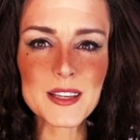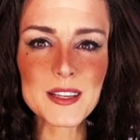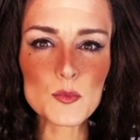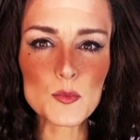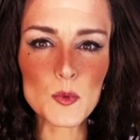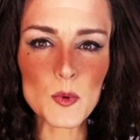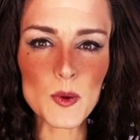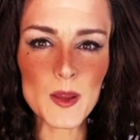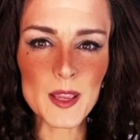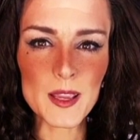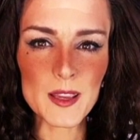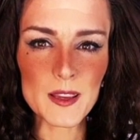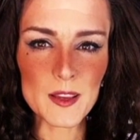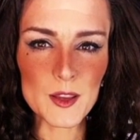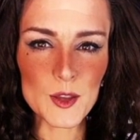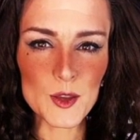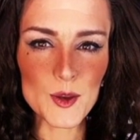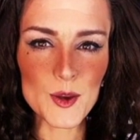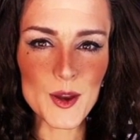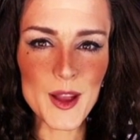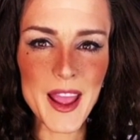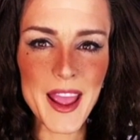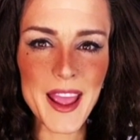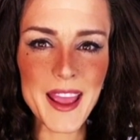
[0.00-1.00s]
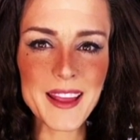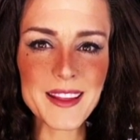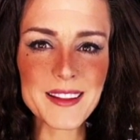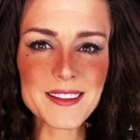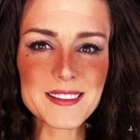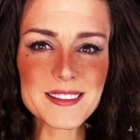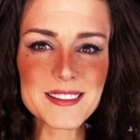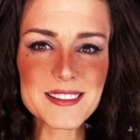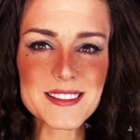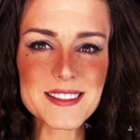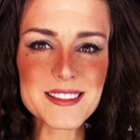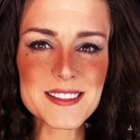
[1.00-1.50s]
bringing your
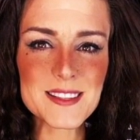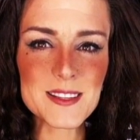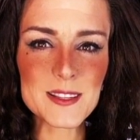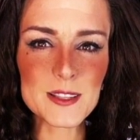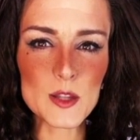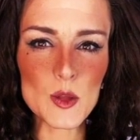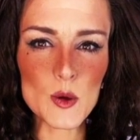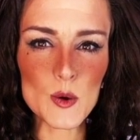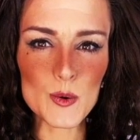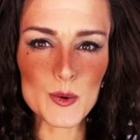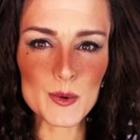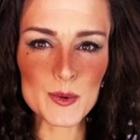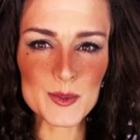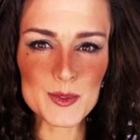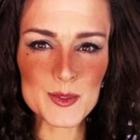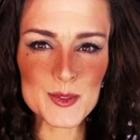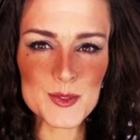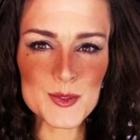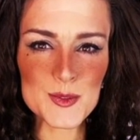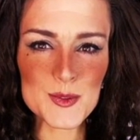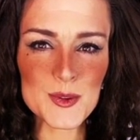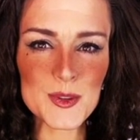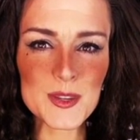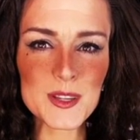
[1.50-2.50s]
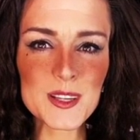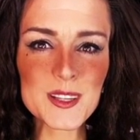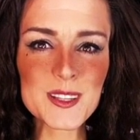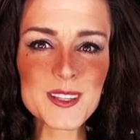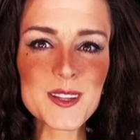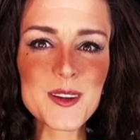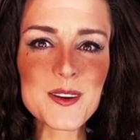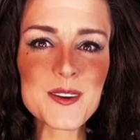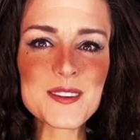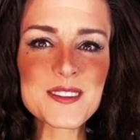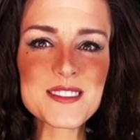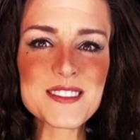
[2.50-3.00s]
hands closer and
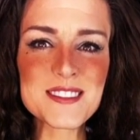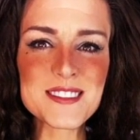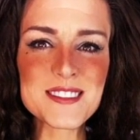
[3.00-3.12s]
closer